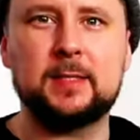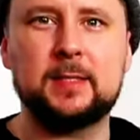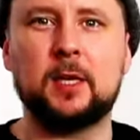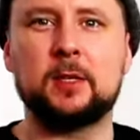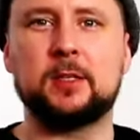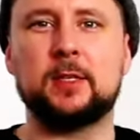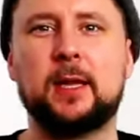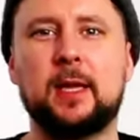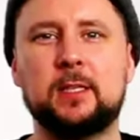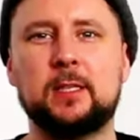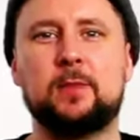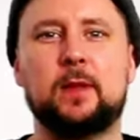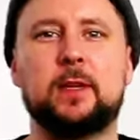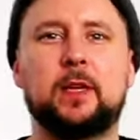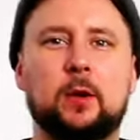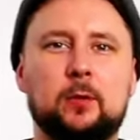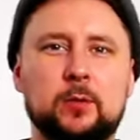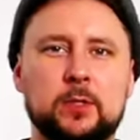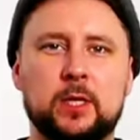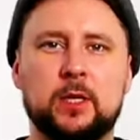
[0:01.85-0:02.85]
So today's
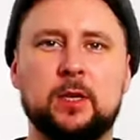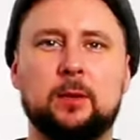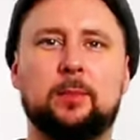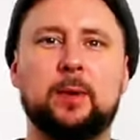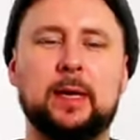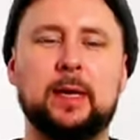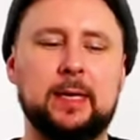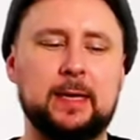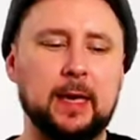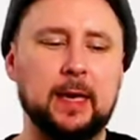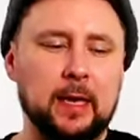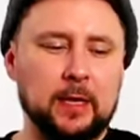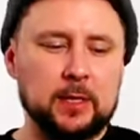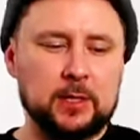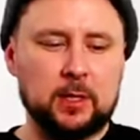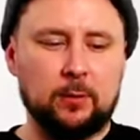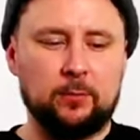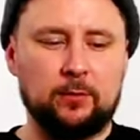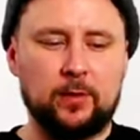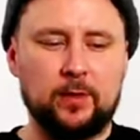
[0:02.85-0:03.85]
video is going to be
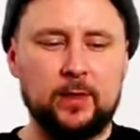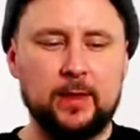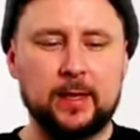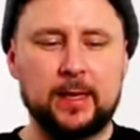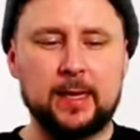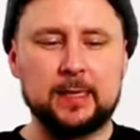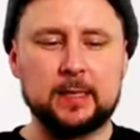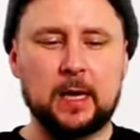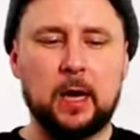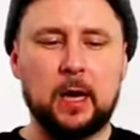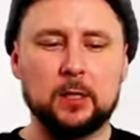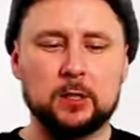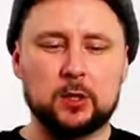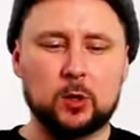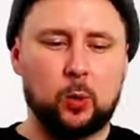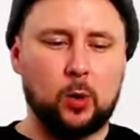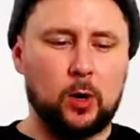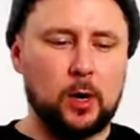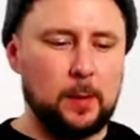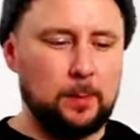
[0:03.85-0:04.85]
something that gets asked
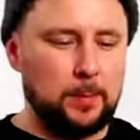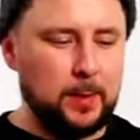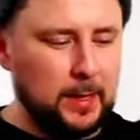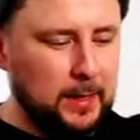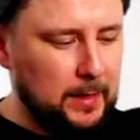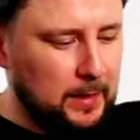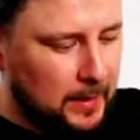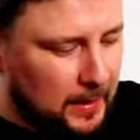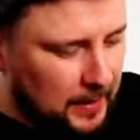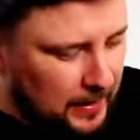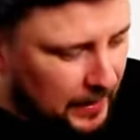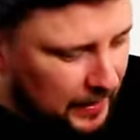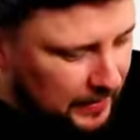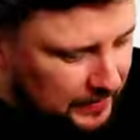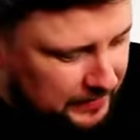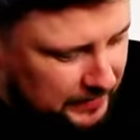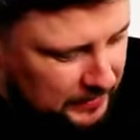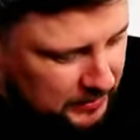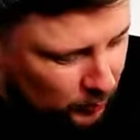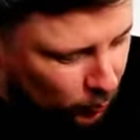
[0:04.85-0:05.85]
quite a bit,
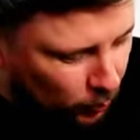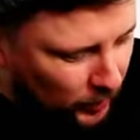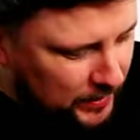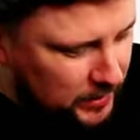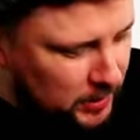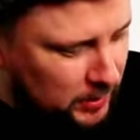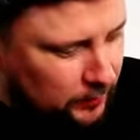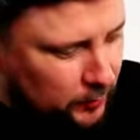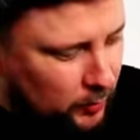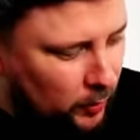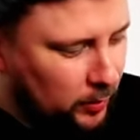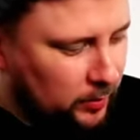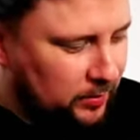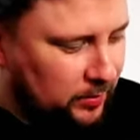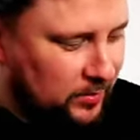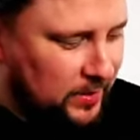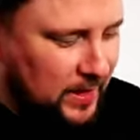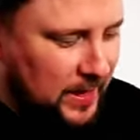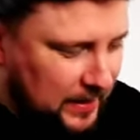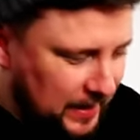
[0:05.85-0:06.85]
and it's when you've got
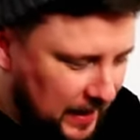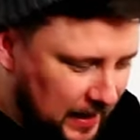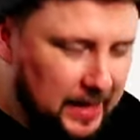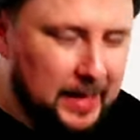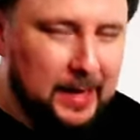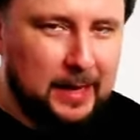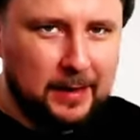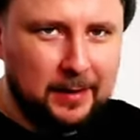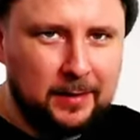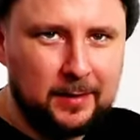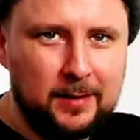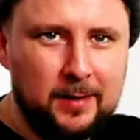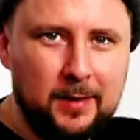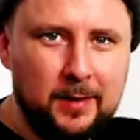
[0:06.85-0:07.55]
thick hair,